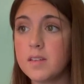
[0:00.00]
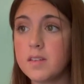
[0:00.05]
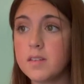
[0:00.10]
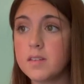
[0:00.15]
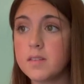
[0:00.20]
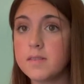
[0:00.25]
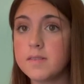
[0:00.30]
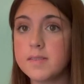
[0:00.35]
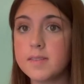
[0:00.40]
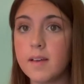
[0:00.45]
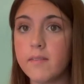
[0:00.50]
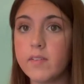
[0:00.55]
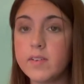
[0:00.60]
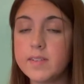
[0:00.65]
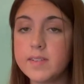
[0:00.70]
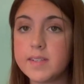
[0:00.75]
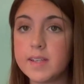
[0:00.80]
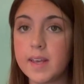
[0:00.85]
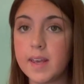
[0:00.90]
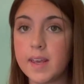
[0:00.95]

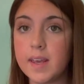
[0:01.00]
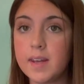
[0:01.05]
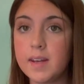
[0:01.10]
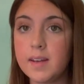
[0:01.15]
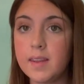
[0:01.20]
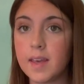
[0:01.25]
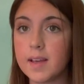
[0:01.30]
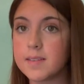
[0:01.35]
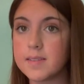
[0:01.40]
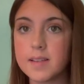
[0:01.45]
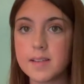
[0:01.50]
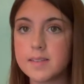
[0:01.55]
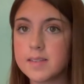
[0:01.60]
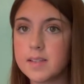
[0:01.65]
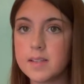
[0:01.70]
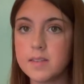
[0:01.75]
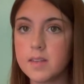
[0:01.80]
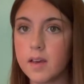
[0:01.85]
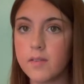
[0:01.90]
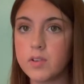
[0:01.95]
17, like
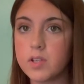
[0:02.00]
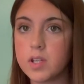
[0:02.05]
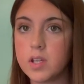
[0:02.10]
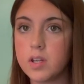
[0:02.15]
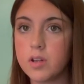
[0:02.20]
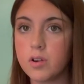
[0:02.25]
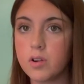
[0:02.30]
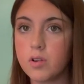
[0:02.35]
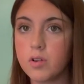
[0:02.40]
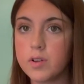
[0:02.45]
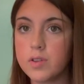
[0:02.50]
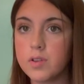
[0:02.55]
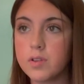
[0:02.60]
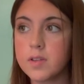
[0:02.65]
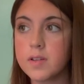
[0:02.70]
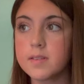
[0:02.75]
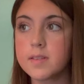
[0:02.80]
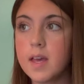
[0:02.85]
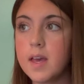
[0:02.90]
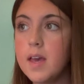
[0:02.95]
16, 17, you're going through
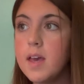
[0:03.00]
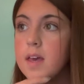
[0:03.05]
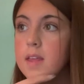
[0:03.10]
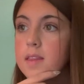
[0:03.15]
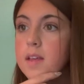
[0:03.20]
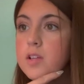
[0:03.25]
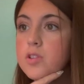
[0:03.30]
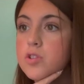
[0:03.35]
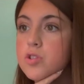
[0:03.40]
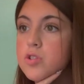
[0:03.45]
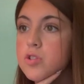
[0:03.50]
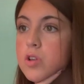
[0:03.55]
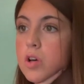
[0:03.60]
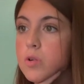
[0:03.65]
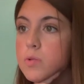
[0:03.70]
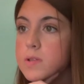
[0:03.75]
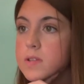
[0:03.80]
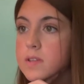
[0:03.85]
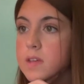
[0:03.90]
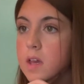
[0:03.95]
this, that's
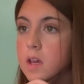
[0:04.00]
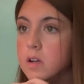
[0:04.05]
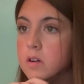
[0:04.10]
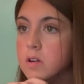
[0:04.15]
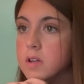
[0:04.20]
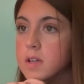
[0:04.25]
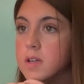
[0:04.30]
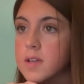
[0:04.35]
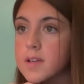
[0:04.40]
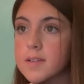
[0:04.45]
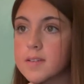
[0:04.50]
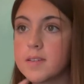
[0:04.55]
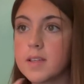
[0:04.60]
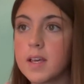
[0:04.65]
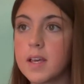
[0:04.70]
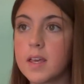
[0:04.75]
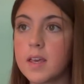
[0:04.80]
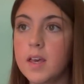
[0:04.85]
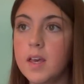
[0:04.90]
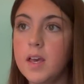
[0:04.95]
so scary because,
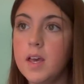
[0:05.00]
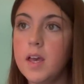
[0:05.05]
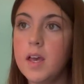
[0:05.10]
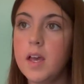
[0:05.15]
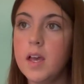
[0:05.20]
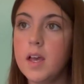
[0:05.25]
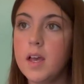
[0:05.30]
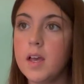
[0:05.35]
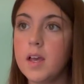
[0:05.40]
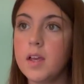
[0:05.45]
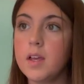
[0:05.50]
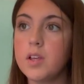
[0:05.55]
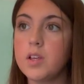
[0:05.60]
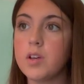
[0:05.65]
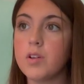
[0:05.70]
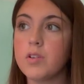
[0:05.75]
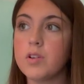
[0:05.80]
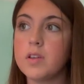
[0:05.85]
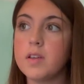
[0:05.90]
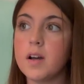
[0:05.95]
like,
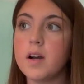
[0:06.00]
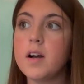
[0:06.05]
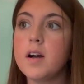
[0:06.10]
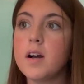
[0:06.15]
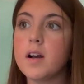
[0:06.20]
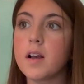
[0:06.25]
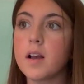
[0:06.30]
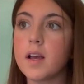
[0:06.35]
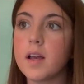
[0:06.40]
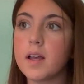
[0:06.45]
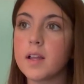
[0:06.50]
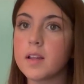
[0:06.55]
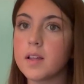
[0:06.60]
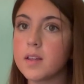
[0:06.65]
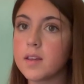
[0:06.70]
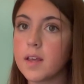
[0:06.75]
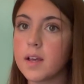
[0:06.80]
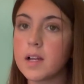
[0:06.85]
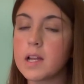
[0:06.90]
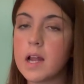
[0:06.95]
you're young and
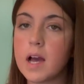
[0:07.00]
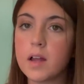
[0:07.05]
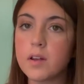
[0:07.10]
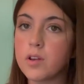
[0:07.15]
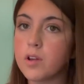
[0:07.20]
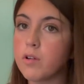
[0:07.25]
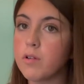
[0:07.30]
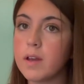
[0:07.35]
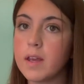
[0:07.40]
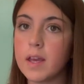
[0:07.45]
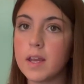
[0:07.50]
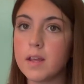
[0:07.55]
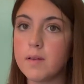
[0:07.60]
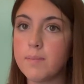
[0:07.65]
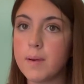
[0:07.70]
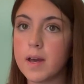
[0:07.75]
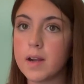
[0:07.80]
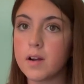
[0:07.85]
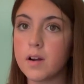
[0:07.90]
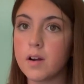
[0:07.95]
then, like, not knowing any
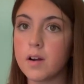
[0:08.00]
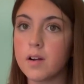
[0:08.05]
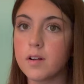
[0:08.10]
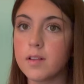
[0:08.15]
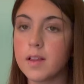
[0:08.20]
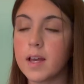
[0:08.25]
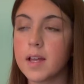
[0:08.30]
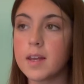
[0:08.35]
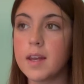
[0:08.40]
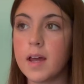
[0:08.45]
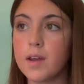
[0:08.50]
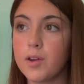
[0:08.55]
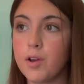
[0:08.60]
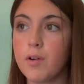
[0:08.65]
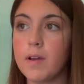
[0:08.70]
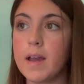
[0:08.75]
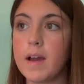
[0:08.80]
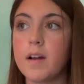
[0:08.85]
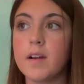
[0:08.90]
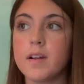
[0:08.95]
better or, like, not
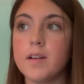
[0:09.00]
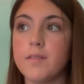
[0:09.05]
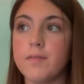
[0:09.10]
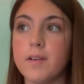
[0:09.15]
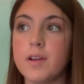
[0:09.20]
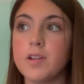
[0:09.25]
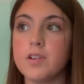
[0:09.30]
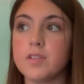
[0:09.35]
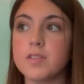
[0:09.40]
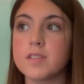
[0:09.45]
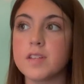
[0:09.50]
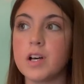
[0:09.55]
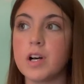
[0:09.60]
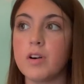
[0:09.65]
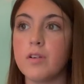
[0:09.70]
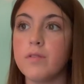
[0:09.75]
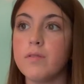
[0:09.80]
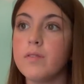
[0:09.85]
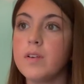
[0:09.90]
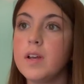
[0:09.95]
knowing how to defend
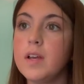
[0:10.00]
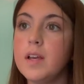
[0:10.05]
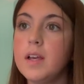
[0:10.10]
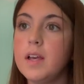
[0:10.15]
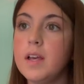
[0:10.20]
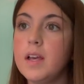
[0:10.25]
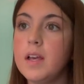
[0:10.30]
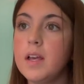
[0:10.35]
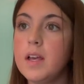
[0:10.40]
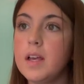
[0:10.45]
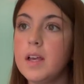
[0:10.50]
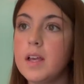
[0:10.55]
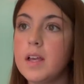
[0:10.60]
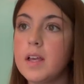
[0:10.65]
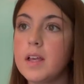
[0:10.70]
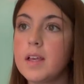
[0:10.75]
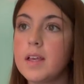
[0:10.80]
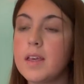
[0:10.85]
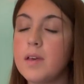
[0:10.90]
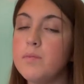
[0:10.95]
yourself
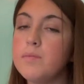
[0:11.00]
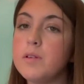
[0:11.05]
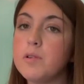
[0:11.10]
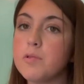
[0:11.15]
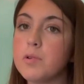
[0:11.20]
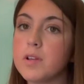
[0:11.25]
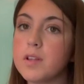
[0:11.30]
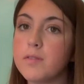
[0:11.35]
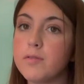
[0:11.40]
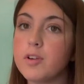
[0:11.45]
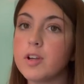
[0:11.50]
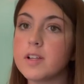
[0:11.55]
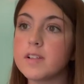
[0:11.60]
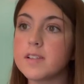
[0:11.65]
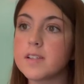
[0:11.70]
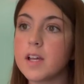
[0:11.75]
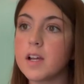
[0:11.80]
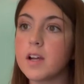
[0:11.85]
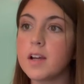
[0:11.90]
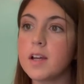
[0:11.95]
can be really
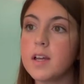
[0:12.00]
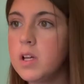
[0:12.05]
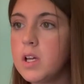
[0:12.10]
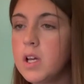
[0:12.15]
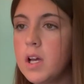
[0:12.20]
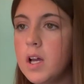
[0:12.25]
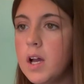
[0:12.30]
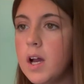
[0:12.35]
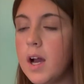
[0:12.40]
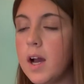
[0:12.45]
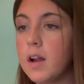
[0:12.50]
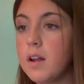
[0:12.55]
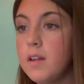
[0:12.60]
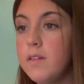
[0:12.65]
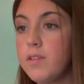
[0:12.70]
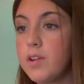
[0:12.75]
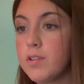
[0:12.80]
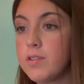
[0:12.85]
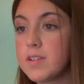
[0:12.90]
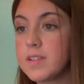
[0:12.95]
freaking scary. I don't
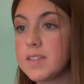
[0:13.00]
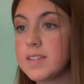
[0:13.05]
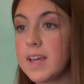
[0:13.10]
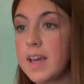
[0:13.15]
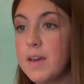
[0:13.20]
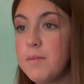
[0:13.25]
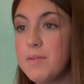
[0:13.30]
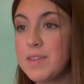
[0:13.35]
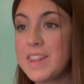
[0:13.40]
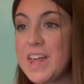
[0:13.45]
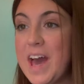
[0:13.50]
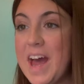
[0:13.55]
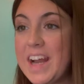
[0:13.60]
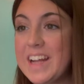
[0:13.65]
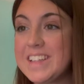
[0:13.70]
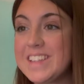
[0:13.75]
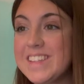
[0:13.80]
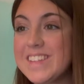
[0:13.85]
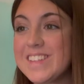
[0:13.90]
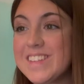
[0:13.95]
even know what to say, but that
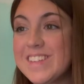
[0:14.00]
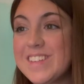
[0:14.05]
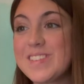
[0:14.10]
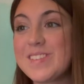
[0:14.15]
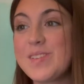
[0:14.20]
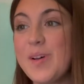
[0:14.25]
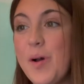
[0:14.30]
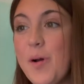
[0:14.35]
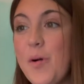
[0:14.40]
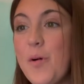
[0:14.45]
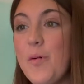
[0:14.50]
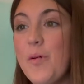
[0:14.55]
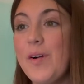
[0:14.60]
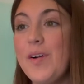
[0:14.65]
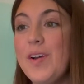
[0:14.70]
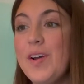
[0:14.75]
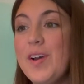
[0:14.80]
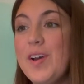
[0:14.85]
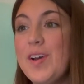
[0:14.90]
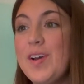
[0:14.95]
is
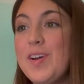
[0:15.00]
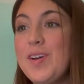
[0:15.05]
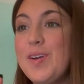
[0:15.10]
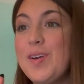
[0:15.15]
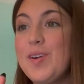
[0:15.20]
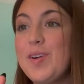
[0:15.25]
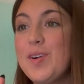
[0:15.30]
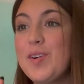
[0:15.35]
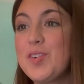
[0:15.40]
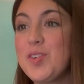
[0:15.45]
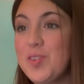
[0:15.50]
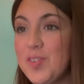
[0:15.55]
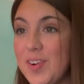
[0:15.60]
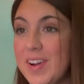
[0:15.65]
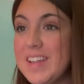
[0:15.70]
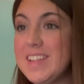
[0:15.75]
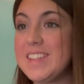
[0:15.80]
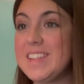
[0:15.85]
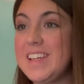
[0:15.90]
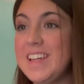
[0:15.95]
so
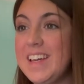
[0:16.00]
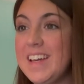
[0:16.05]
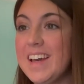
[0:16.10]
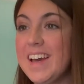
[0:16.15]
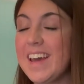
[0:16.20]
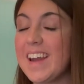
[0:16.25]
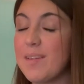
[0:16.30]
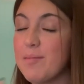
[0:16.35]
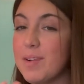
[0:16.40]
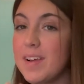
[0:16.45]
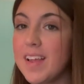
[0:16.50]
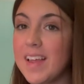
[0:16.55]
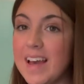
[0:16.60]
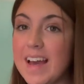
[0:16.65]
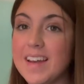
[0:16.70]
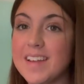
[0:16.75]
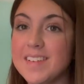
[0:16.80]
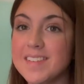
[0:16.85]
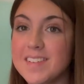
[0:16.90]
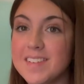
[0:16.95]
crazy and I'm
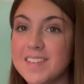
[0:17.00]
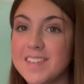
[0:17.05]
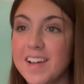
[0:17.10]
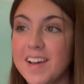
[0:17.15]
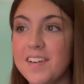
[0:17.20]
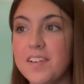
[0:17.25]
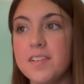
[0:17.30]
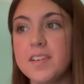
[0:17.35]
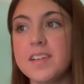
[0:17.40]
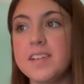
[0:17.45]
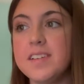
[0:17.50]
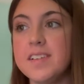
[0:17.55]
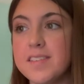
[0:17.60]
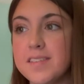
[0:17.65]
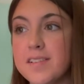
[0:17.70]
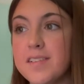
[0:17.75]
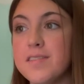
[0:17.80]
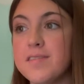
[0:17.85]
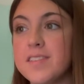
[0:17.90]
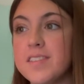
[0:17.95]
glad he's in jail. He
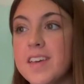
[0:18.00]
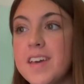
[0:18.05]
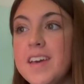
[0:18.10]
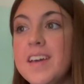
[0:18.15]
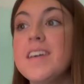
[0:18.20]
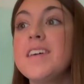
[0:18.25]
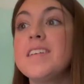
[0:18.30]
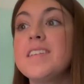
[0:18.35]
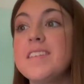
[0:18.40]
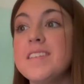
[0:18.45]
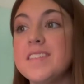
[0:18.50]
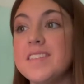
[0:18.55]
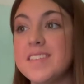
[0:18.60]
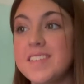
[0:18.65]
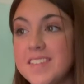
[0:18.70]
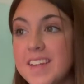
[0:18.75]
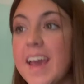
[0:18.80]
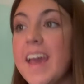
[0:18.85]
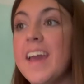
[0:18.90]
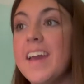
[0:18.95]
deserves to
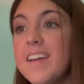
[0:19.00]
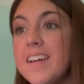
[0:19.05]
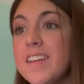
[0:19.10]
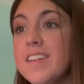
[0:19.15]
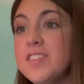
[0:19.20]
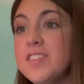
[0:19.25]
stay in